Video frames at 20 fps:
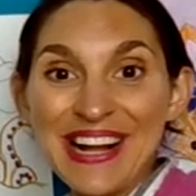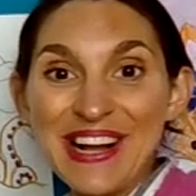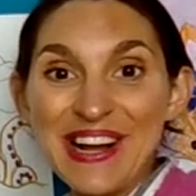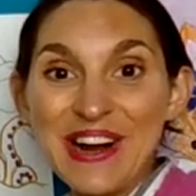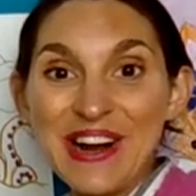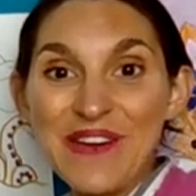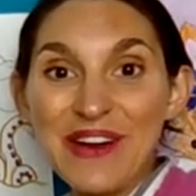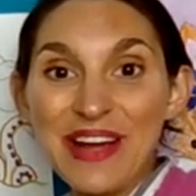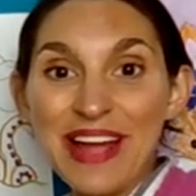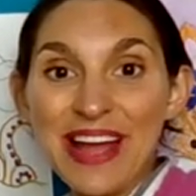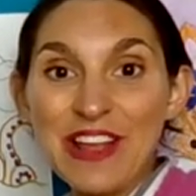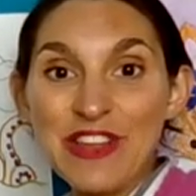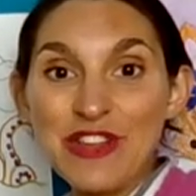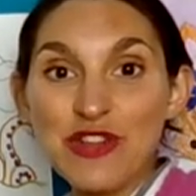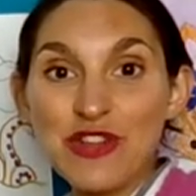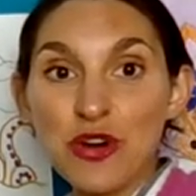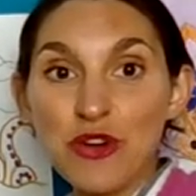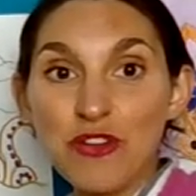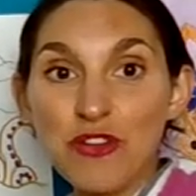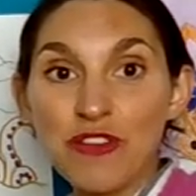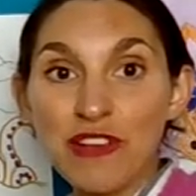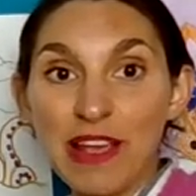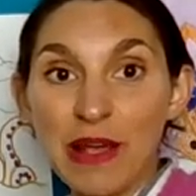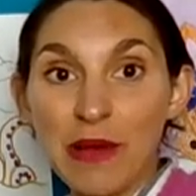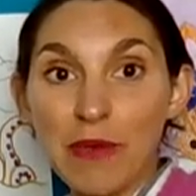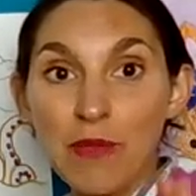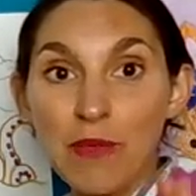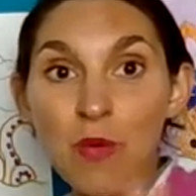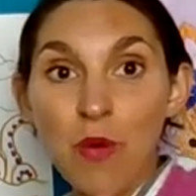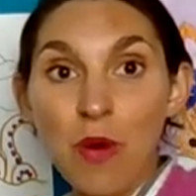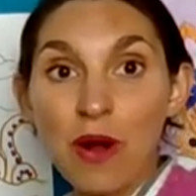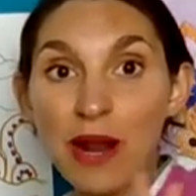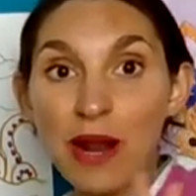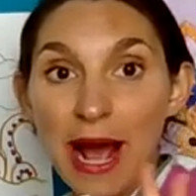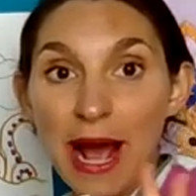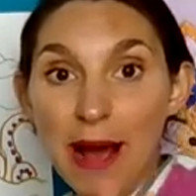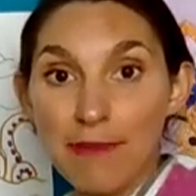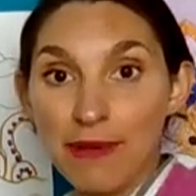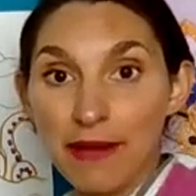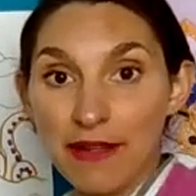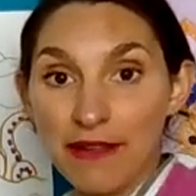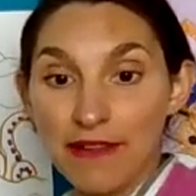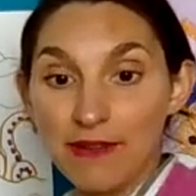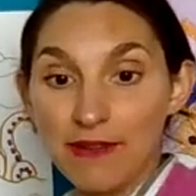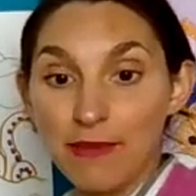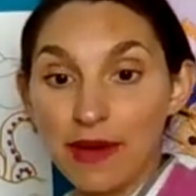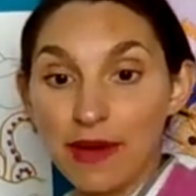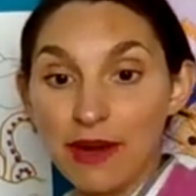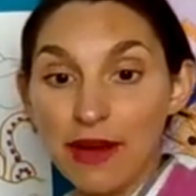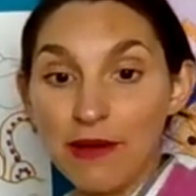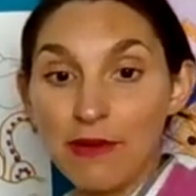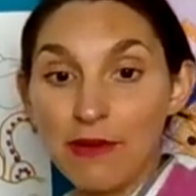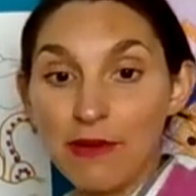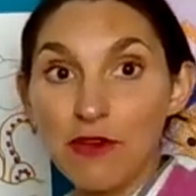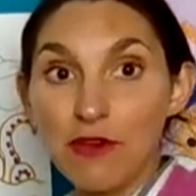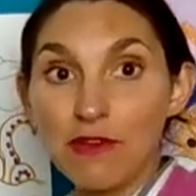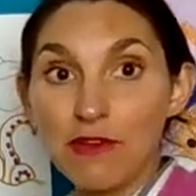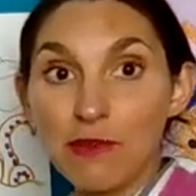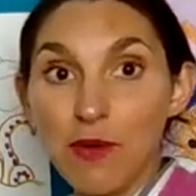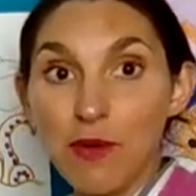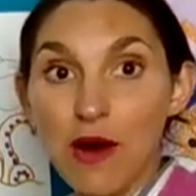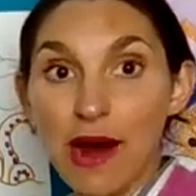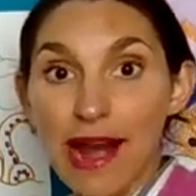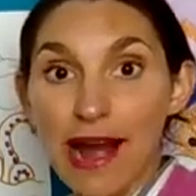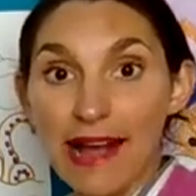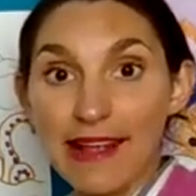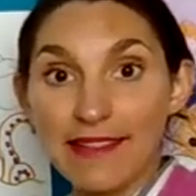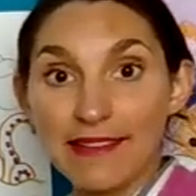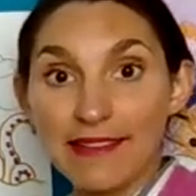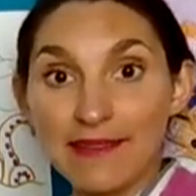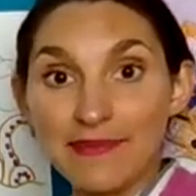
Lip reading: Go ahead, Josie. What happens when I use white?